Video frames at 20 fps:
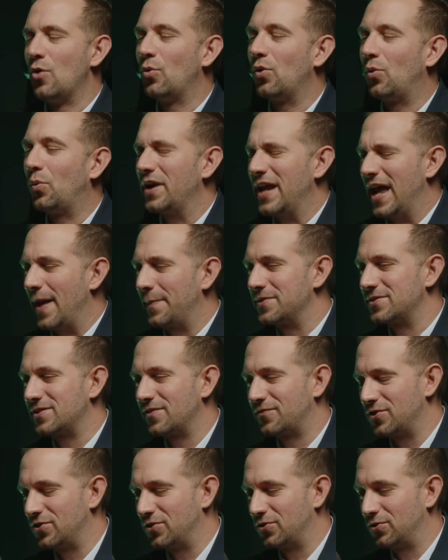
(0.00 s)
Well, what happens
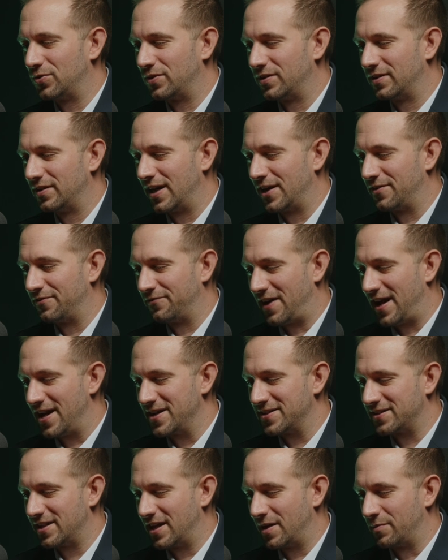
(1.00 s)
if you
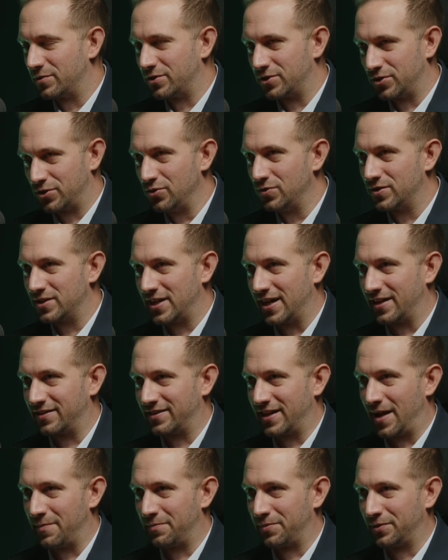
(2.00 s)
advise them to take
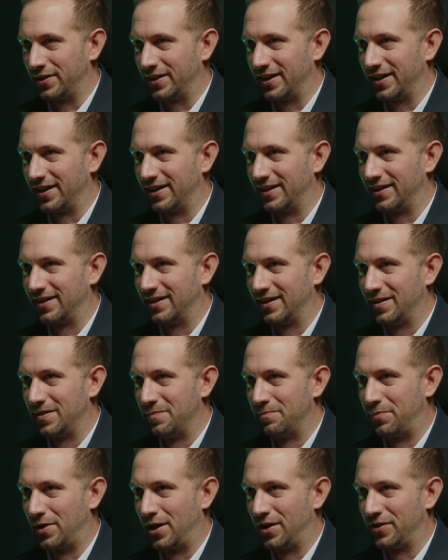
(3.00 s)
that plea,
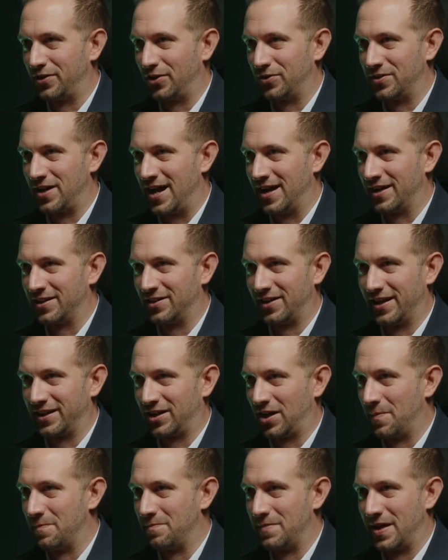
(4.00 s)
but they're not in
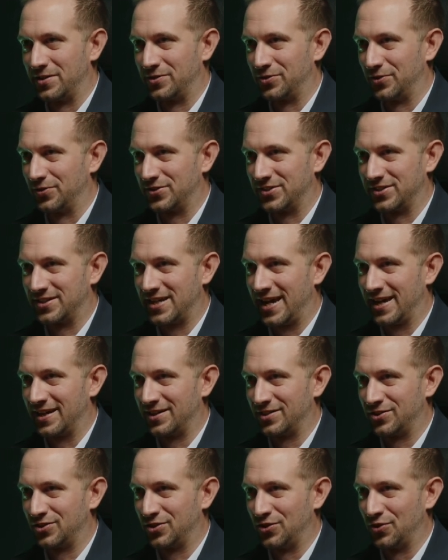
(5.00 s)
like a mental
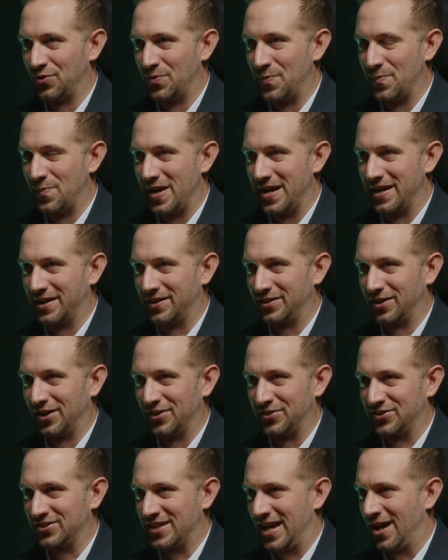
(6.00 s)
state to make
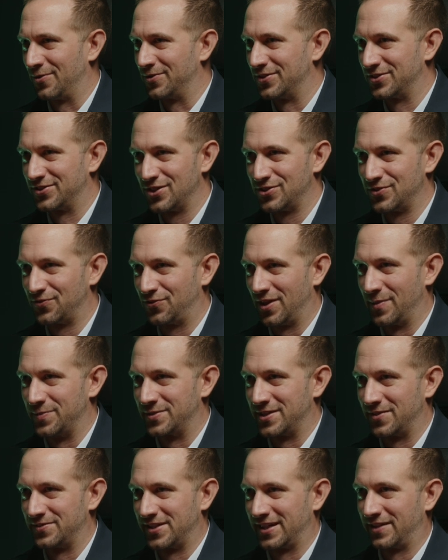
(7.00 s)
a sound decision for themselves?